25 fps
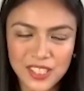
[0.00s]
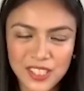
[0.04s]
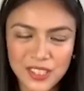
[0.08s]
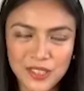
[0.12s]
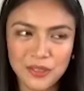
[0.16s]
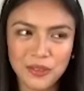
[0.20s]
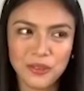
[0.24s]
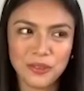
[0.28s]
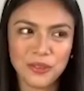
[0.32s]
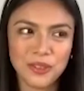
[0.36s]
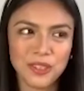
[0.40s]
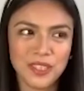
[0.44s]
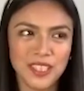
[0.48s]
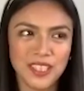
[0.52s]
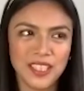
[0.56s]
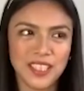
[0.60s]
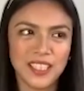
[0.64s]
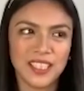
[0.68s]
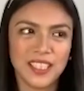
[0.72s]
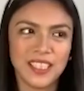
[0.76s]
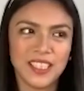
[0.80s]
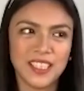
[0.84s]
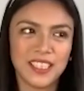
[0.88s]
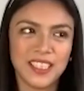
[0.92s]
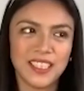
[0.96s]
So
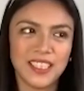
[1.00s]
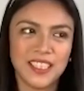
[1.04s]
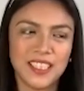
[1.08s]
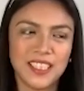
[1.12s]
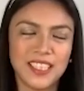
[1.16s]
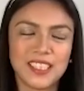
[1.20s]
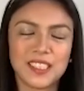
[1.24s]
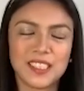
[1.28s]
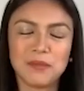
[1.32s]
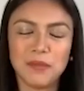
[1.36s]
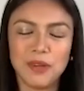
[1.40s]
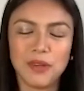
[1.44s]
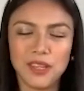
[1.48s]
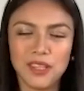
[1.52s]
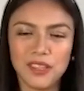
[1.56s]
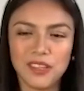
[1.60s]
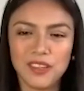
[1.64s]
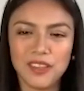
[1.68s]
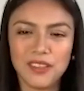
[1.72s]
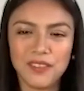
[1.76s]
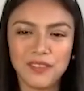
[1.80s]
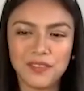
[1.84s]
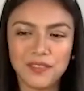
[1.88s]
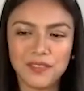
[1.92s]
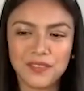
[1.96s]
it's more
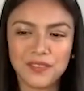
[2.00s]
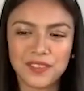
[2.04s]
of,